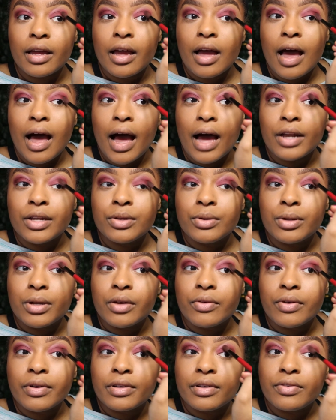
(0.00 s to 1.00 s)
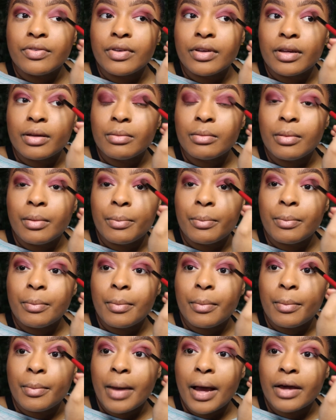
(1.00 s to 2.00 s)
How do you get rid of him?
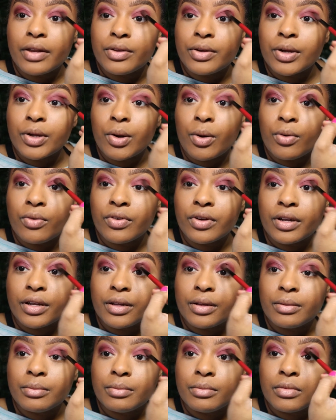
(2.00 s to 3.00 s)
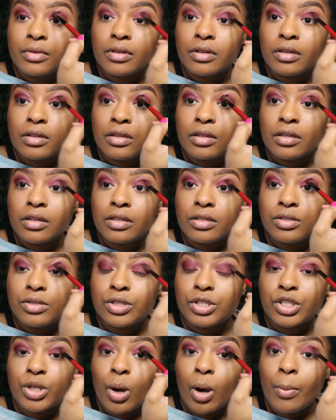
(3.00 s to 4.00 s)
How do you get over him? You
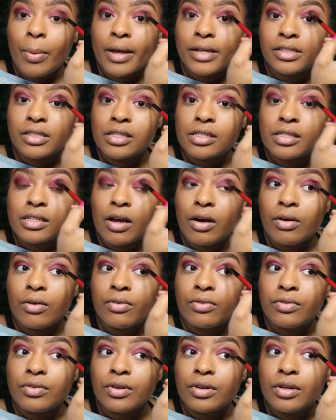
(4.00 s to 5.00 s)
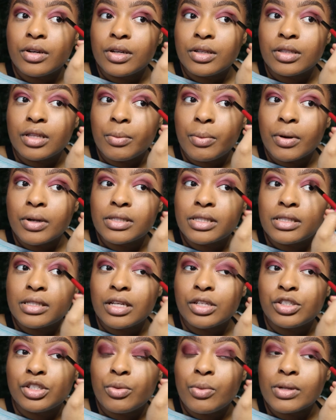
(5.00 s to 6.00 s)
show up as yourself. The person
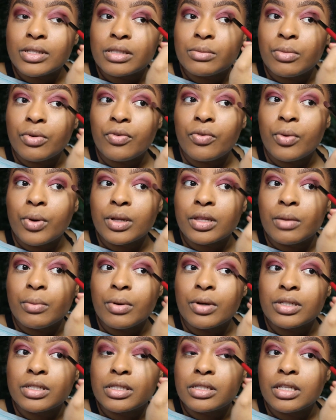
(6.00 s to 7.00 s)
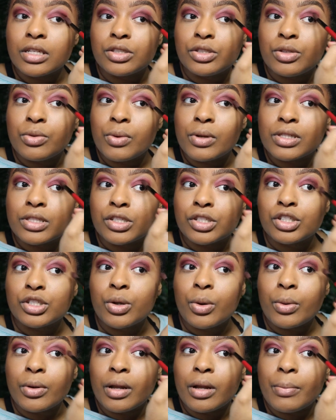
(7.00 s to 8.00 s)
that you wasn't before. The person that you wasn't
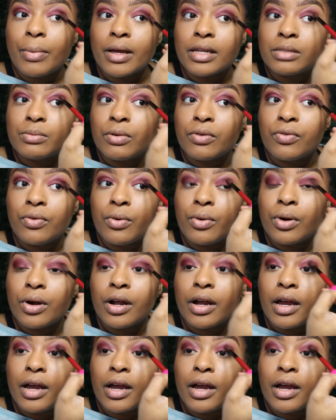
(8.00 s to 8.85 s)
showing up as before.